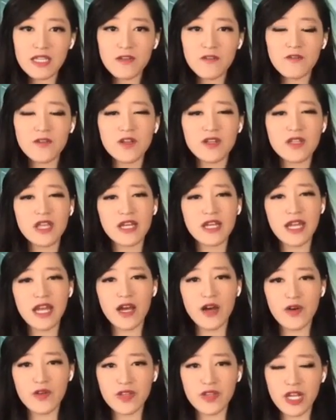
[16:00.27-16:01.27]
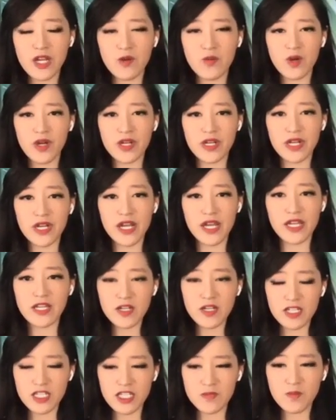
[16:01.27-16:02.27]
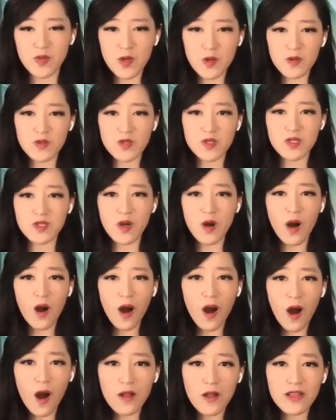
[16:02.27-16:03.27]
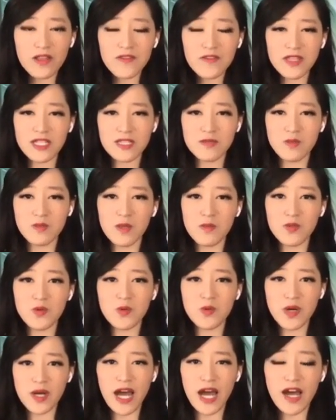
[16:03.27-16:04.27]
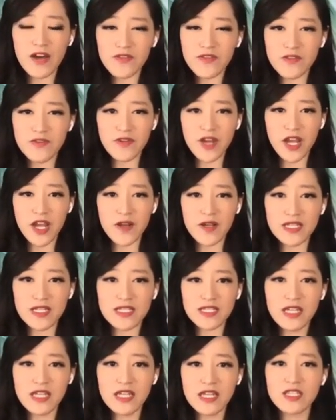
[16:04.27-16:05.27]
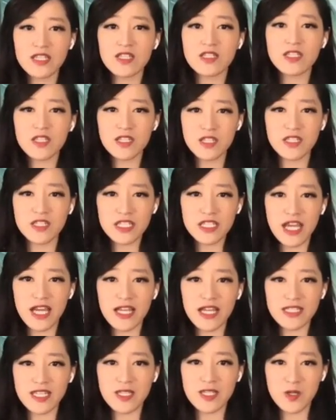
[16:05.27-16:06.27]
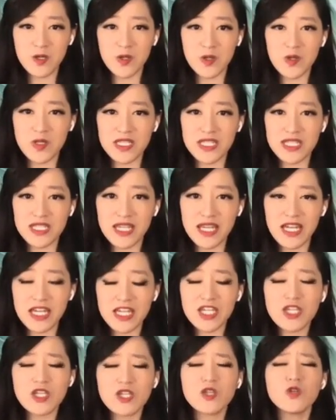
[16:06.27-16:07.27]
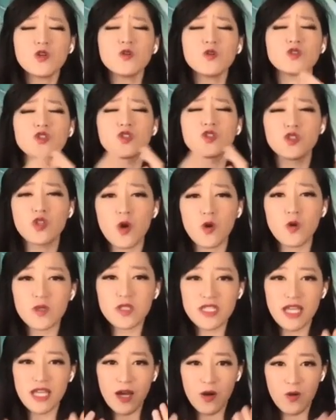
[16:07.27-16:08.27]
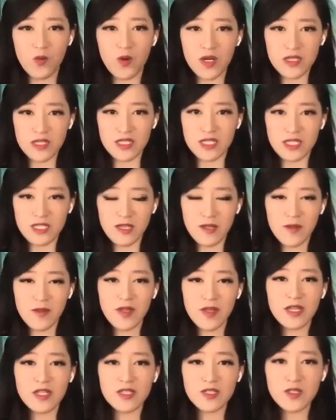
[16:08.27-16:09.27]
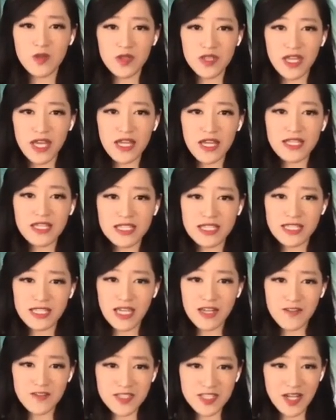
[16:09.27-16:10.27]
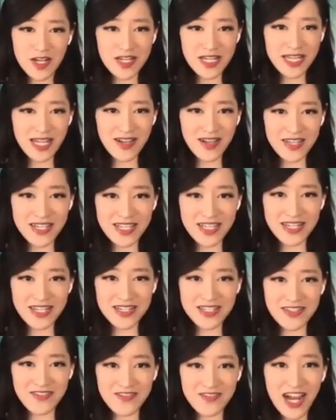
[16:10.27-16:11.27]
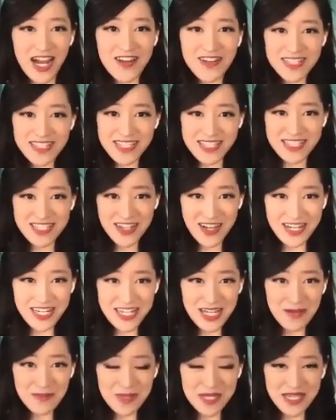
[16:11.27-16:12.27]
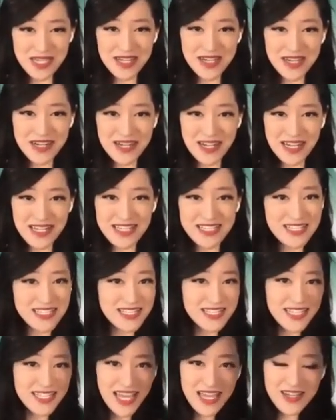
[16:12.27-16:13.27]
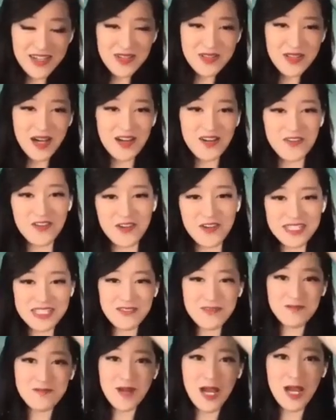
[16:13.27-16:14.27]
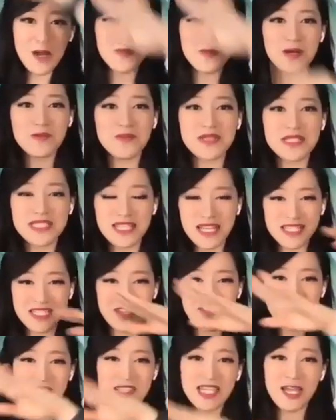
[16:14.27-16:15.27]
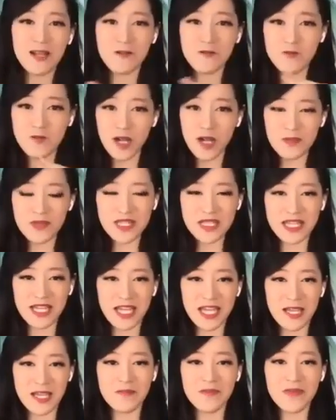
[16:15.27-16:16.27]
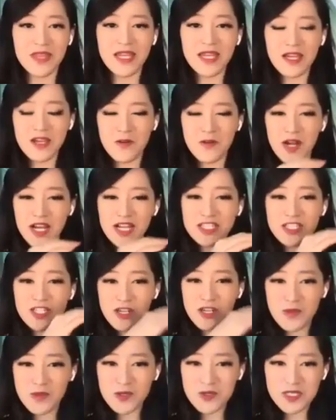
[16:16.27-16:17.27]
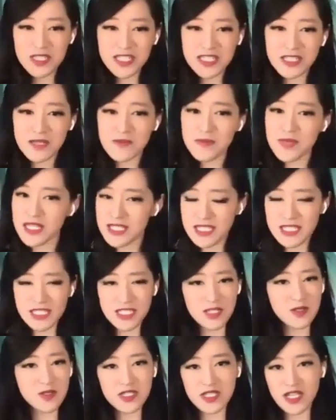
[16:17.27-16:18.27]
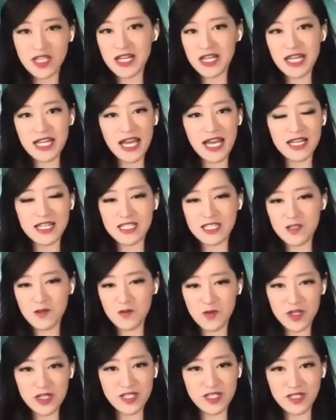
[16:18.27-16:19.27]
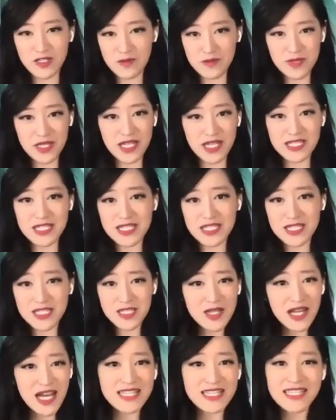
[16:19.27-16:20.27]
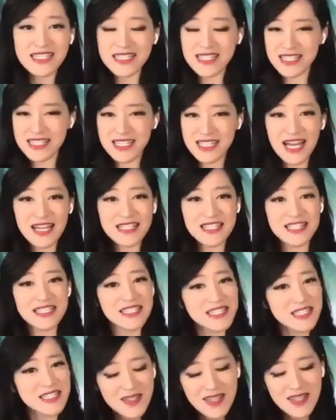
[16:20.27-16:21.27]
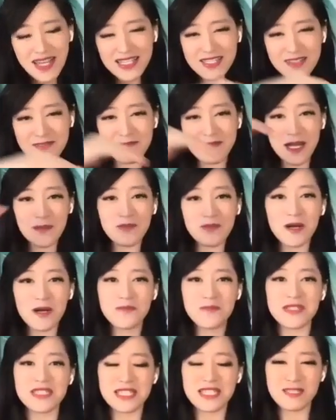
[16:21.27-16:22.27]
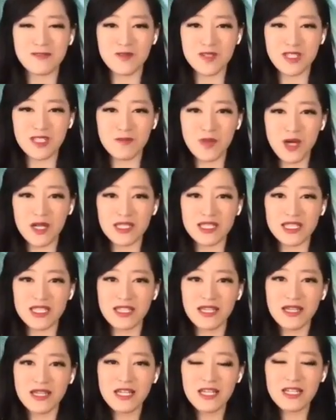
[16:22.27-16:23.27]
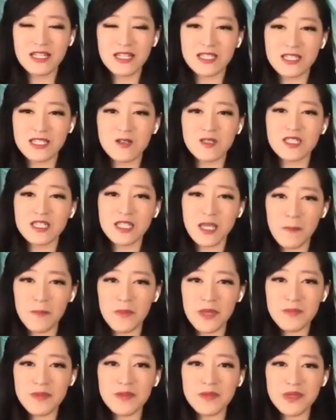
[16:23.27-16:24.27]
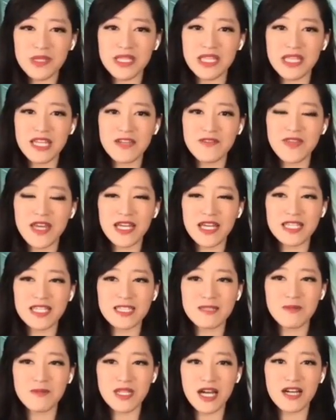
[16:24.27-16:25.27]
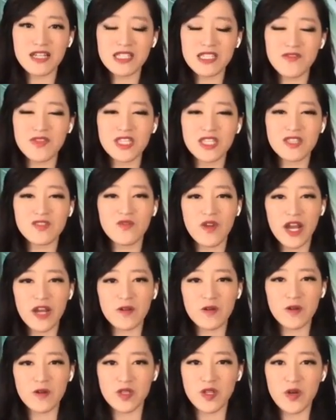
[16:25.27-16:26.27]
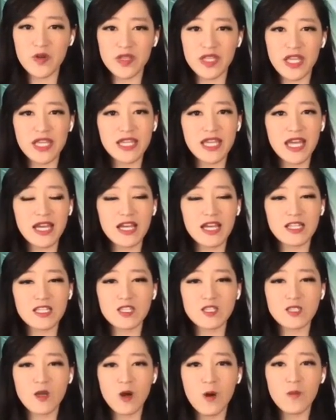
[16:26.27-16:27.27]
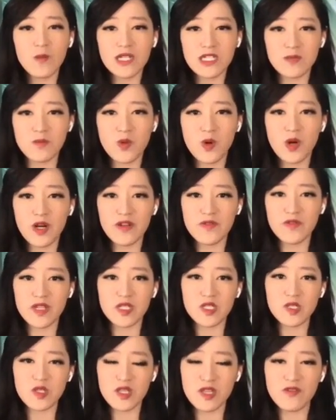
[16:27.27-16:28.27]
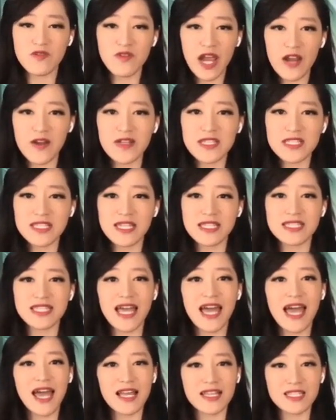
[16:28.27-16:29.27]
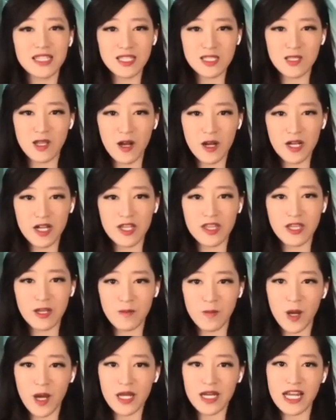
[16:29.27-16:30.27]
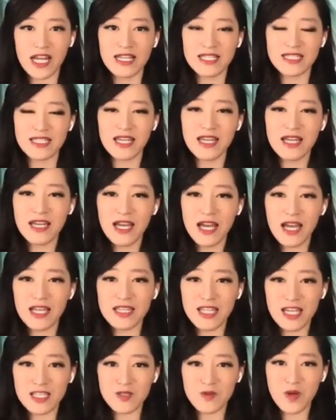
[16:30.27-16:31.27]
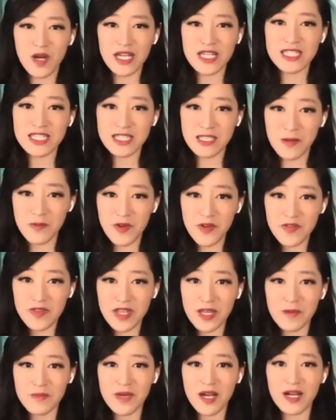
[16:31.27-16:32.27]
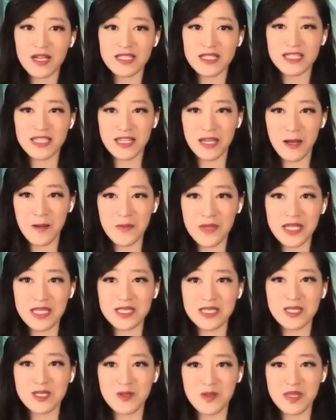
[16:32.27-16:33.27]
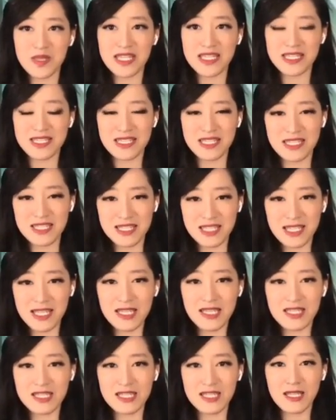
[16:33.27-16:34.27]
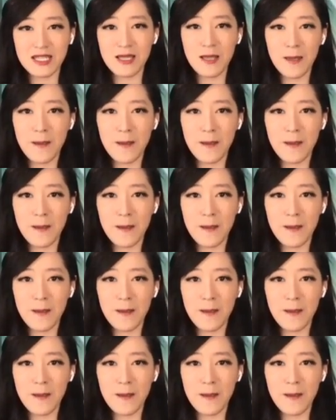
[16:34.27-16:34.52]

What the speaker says: if you're like a healthcare worker and you're exposed to all of these people who have the virus, there's a good chance that you're going to get a huge dose at once. So then instead of starting out here, the virus is starting up here, and it doesn't take a lot for it to ramp up its activity and replicate. Whereas your immune system is still starting at its original place. It still has to detect it, still has to ramp up its response. So some people believe that it's because of the viral load. They get so much more of it. So the virus gets a head start in their bodies. And that's why some of them are succumbing to this disease.